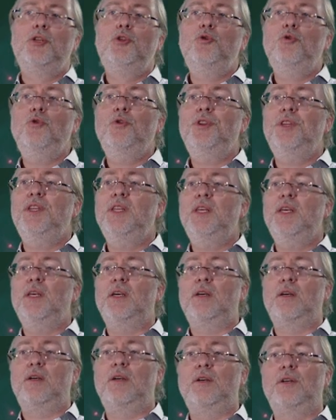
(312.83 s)
to
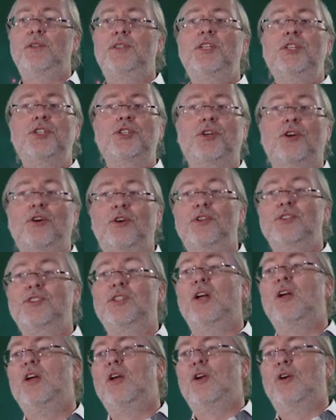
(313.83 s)
the
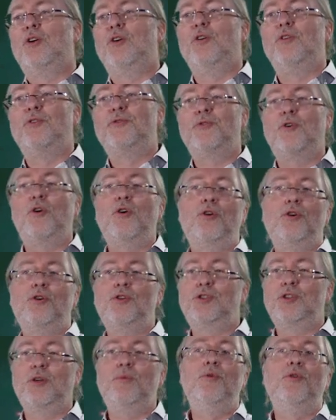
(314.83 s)
teachers
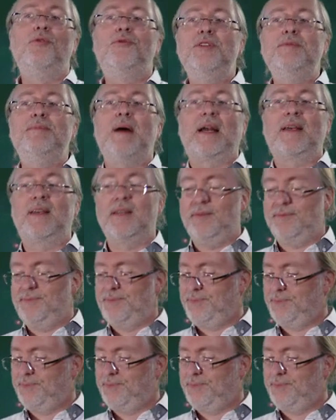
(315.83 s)
for some feedback?